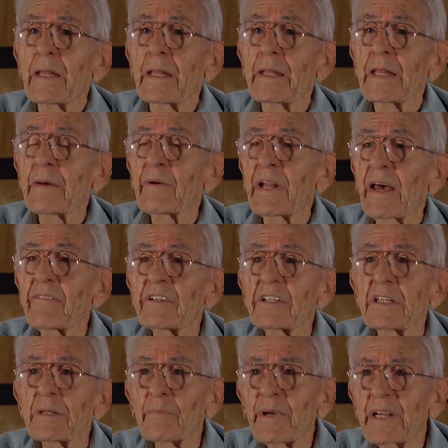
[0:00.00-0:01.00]
they would have to
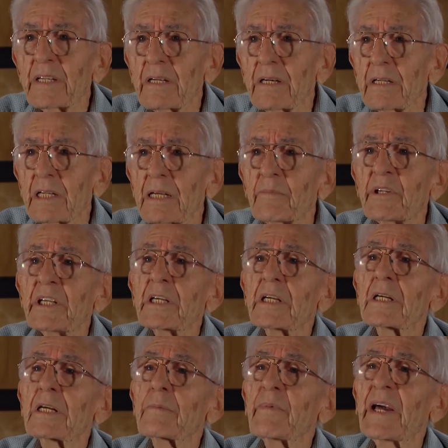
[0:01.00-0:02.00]
depend on him, and he
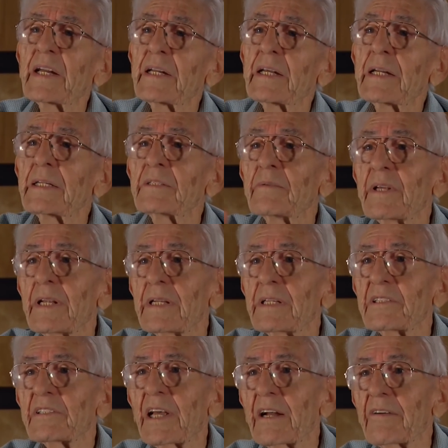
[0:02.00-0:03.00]
could command any
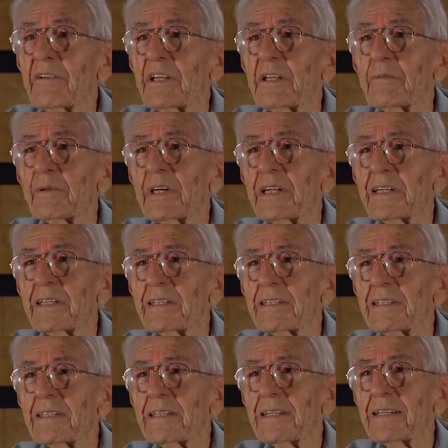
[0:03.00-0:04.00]
salary he wanted.
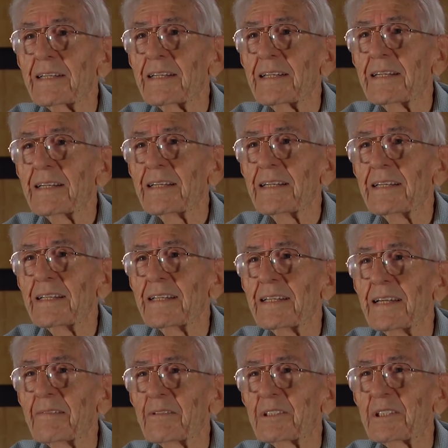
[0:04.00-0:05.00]

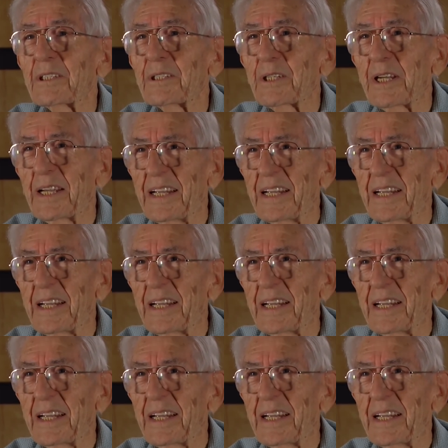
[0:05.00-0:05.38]
That was his.